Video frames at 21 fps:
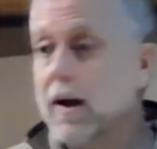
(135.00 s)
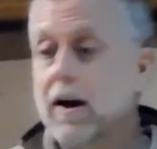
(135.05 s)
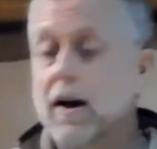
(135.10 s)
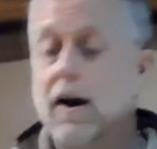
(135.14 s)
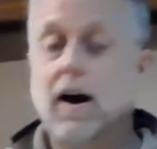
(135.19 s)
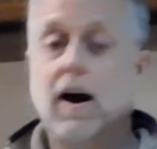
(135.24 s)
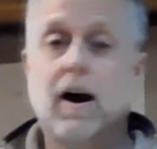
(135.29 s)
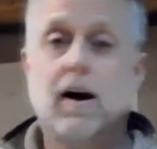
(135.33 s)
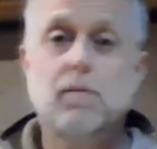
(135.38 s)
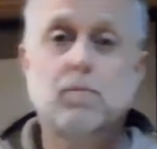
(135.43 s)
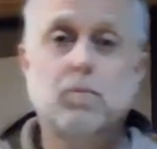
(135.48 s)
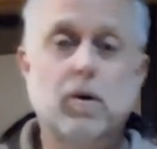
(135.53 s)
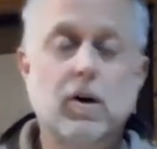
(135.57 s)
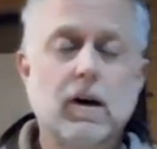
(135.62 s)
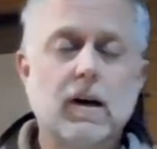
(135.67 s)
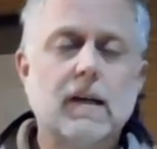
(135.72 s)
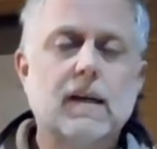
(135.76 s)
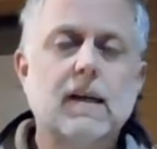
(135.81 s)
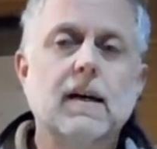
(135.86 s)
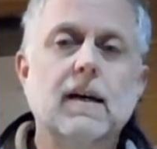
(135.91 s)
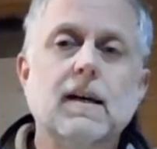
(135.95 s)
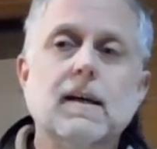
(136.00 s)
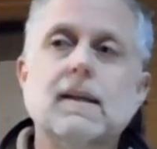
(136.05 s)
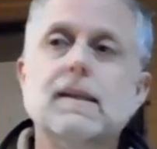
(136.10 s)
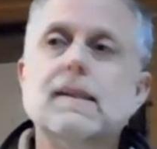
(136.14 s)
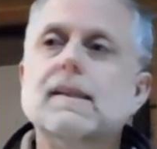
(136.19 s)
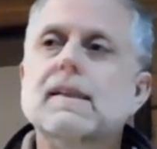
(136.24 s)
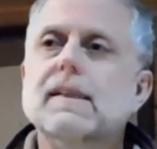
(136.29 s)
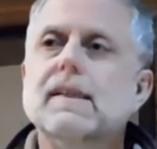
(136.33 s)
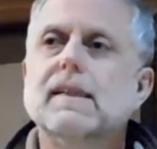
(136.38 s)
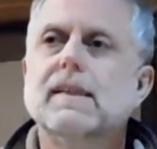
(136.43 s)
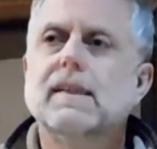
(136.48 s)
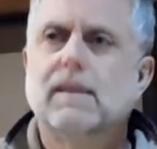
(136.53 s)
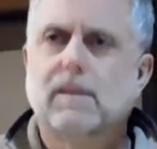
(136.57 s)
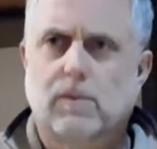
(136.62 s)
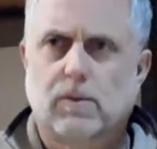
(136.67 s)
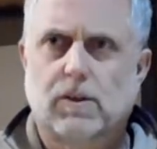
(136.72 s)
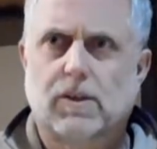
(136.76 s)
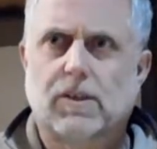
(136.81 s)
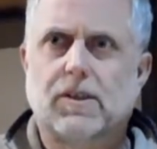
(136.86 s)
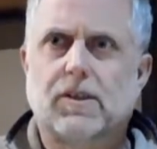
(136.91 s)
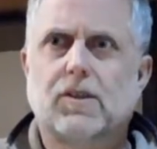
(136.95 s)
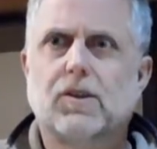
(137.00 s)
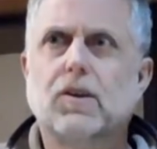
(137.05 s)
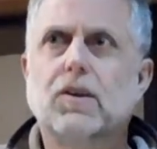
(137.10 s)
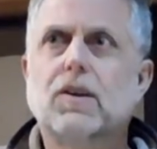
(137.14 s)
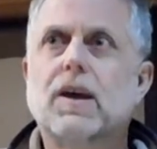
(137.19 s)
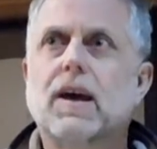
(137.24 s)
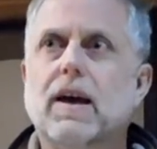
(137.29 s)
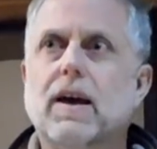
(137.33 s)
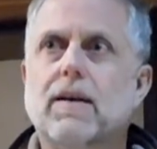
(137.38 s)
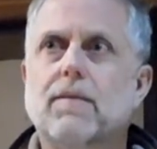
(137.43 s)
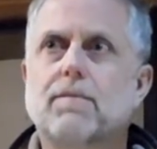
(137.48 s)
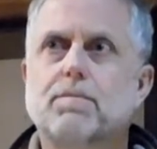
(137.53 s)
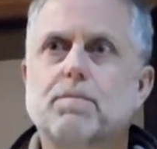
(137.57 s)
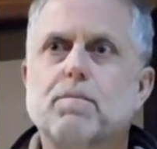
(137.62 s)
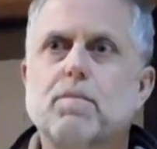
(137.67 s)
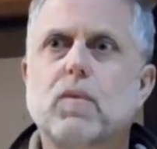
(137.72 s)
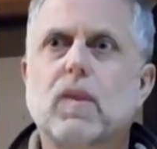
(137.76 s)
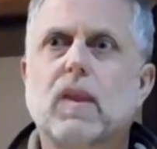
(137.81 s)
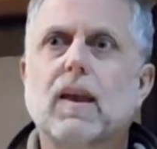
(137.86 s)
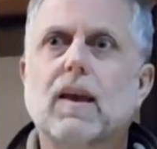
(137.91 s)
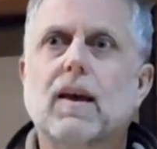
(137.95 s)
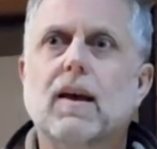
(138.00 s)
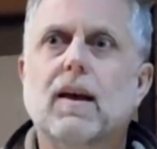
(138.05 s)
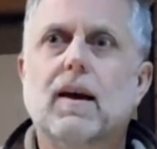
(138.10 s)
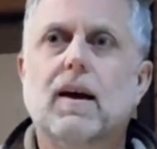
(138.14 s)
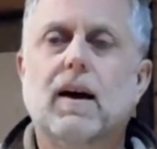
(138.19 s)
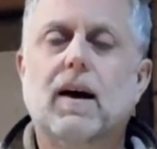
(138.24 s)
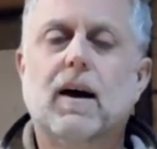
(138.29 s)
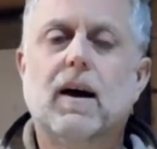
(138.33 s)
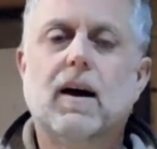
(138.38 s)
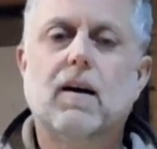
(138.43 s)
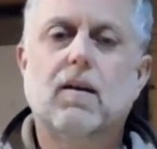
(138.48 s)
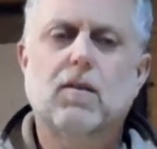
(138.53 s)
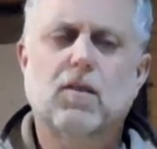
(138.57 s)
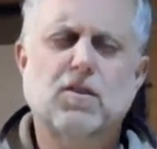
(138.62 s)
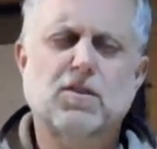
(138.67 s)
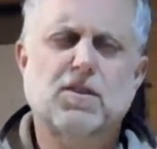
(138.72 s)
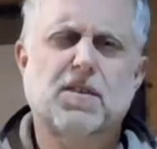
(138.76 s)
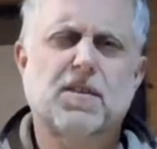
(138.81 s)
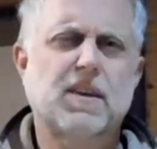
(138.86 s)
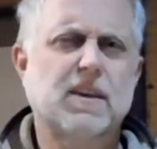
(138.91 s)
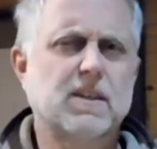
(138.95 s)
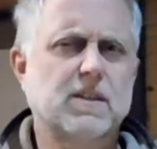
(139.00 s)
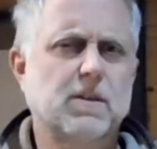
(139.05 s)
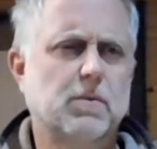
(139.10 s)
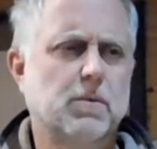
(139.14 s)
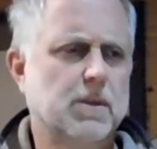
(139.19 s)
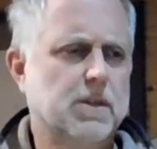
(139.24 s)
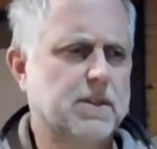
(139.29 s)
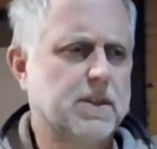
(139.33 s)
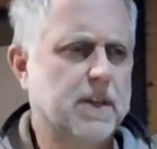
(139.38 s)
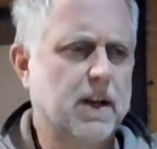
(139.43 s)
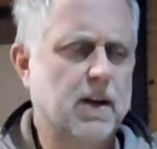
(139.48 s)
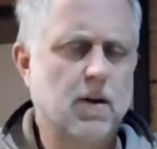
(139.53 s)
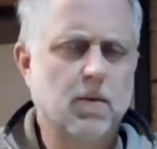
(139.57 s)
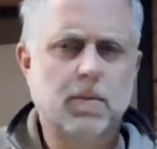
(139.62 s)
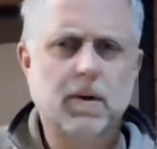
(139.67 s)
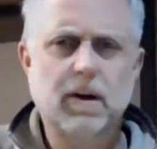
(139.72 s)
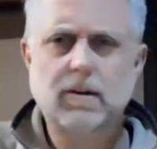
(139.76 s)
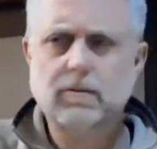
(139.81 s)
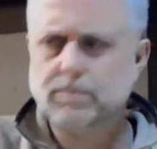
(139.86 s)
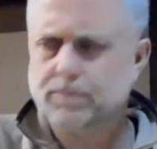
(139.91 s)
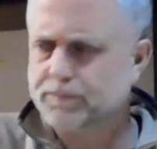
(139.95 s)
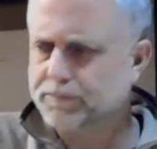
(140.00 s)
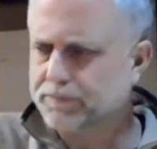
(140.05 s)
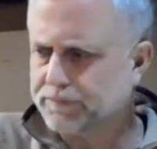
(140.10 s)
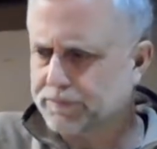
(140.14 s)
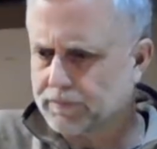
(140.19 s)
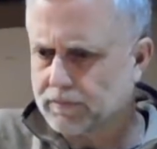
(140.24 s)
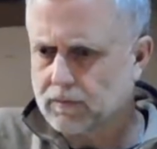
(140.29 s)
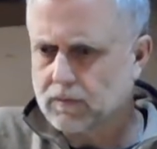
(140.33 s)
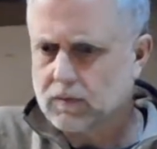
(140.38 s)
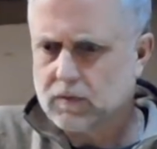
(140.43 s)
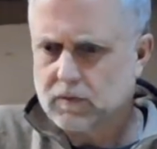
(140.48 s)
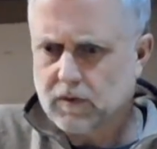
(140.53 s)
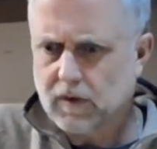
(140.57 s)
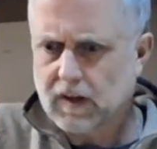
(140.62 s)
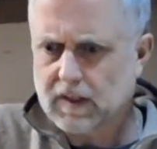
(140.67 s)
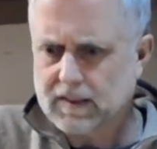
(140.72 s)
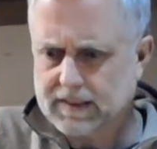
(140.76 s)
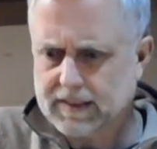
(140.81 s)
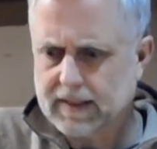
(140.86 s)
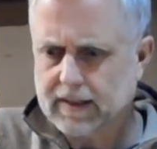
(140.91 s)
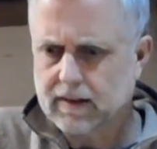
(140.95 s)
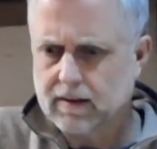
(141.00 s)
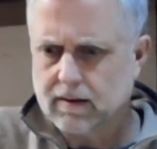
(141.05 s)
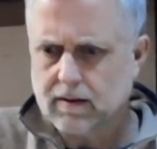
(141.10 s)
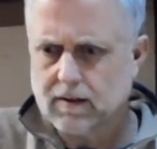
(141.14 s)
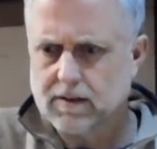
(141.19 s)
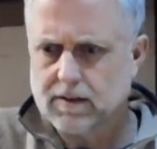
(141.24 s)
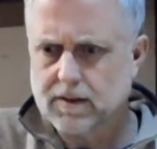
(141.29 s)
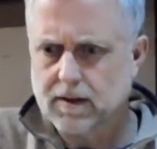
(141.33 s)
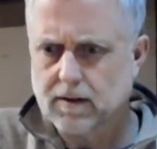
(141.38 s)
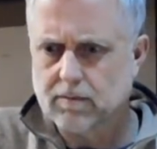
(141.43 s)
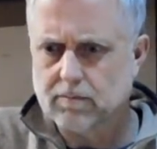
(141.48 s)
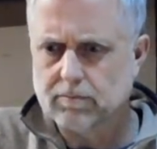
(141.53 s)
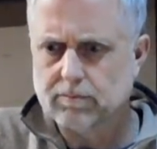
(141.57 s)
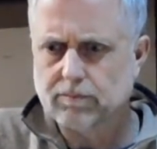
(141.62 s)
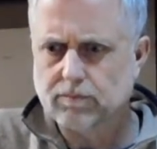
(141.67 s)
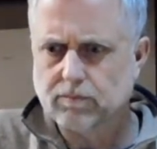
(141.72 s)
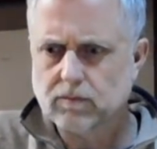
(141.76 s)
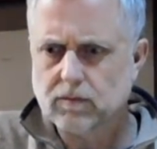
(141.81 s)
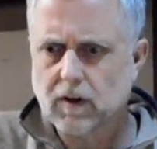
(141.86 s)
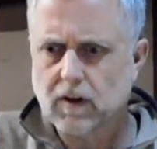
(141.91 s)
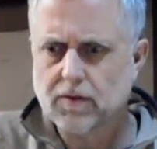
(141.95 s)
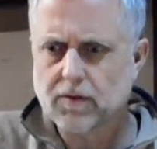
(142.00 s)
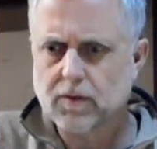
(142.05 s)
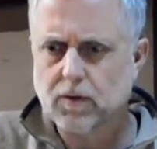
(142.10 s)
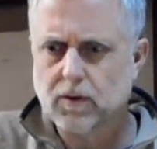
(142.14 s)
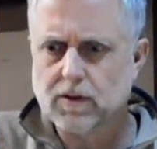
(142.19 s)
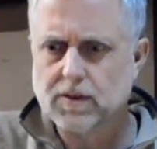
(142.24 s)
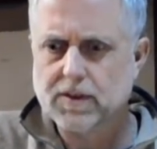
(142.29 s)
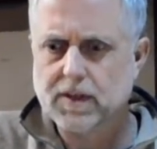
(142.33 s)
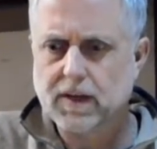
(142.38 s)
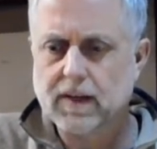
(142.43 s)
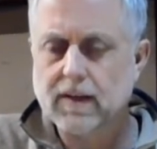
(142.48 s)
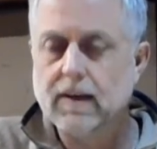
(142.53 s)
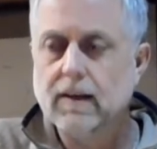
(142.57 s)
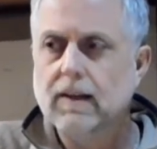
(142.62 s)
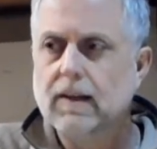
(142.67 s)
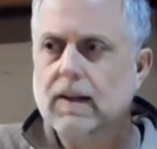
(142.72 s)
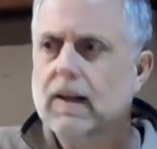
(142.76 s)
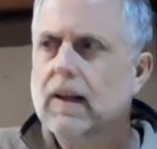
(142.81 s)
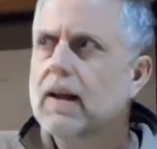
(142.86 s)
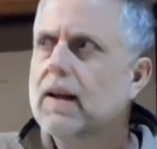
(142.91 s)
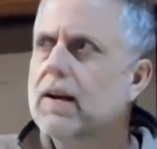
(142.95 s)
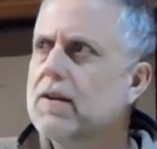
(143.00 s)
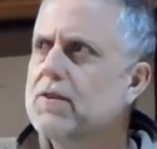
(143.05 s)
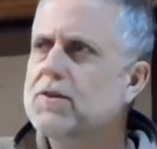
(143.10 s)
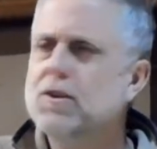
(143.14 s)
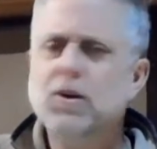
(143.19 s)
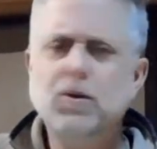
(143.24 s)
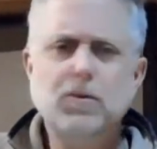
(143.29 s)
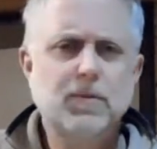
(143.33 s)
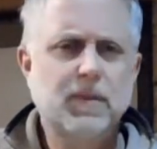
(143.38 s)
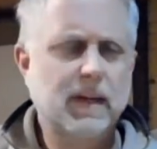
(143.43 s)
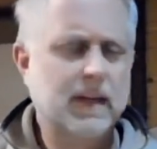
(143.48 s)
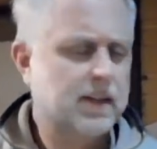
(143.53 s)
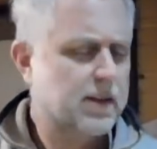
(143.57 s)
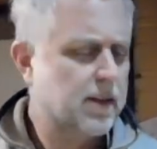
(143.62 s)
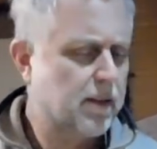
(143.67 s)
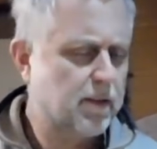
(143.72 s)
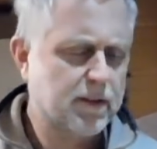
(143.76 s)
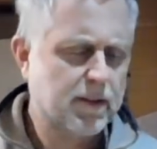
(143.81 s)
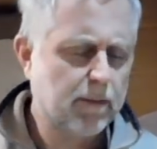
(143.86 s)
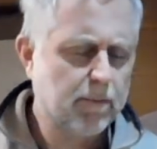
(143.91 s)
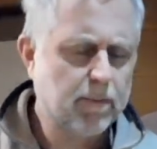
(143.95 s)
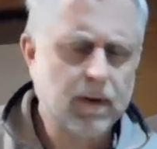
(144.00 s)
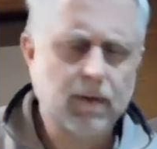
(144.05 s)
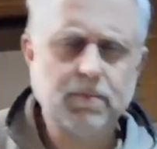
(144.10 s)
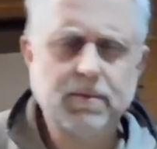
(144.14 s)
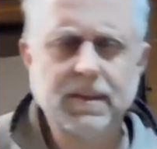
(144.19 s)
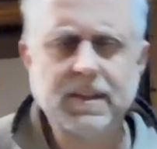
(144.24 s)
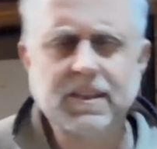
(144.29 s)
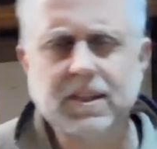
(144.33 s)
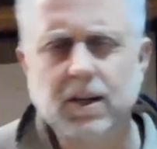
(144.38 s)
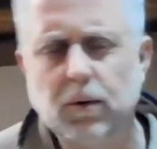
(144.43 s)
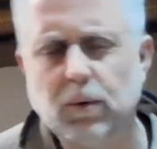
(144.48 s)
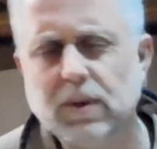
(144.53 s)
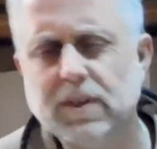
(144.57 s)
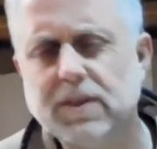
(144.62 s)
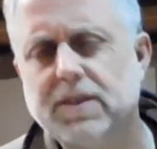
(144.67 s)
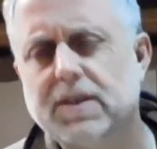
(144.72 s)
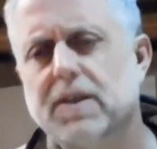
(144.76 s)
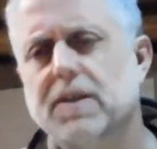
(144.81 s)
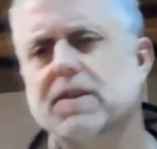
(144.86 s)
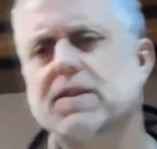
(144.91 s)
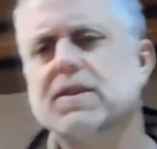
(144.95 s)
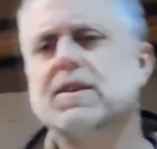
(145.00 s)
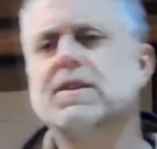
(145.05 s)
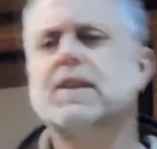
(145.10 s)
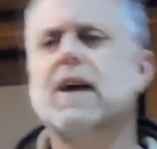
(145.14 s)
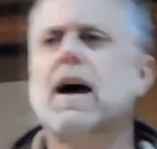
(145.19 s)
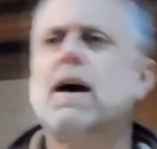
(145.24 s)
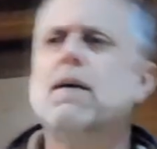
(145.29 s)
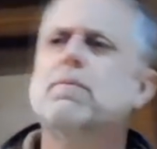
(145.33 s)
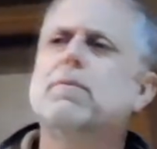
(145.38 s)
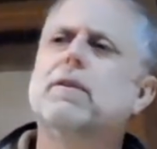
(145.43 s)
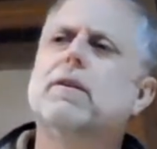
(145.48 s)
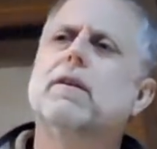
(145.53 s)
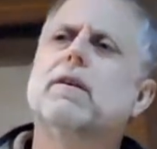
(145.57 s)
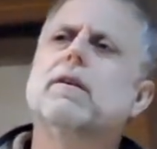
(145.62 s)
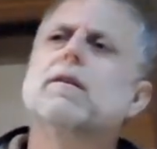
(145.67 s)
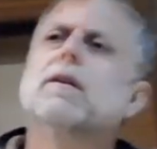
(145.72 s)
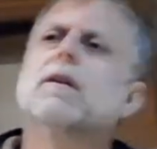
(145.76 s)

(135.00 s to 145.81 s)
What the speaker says: hard work, which is good. Lots of things I want to tell you about. First thing is, I thought I'd say, the two things, sometimes these coincidences happen,